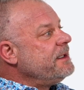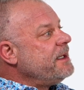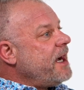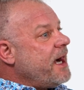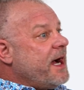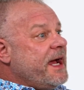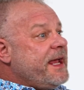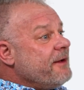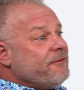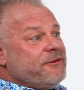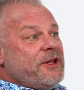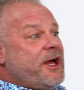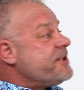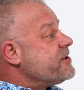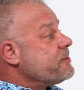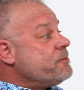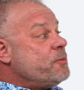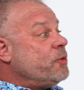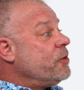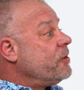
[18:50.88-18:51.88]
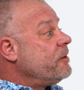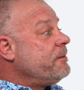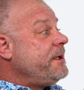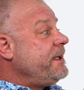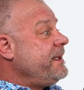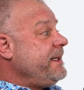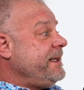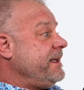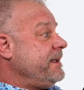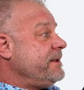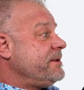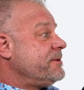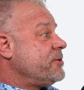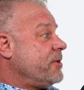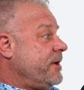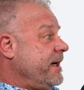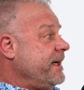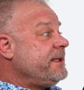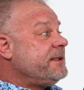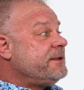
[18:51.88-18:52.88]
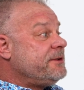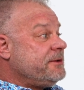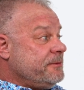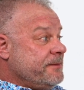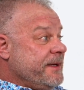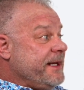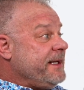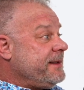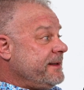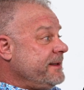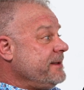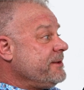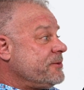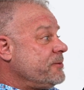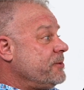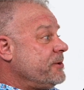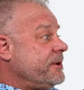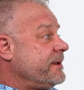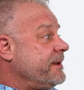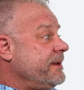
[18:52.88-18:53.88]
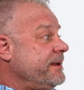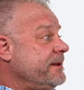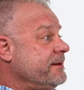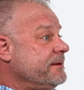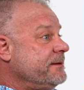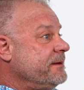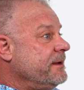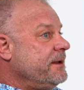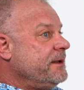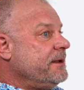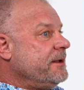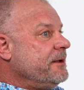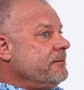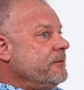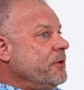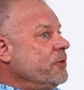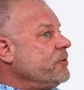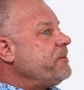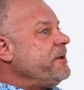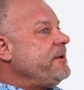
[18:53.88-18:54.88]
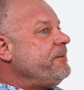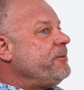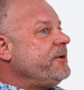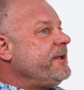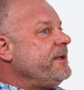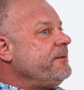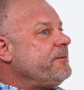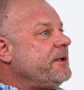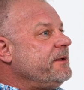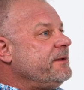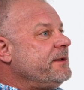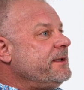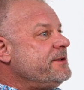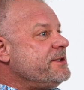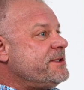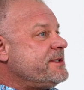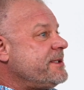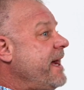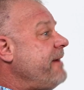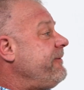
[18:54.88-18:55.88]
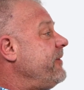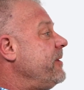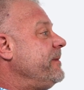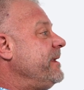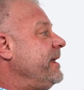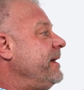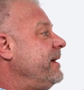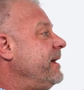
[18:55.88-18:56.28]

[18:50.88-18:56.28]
I have lost more money trying to make things work than most people. They just laugh at me.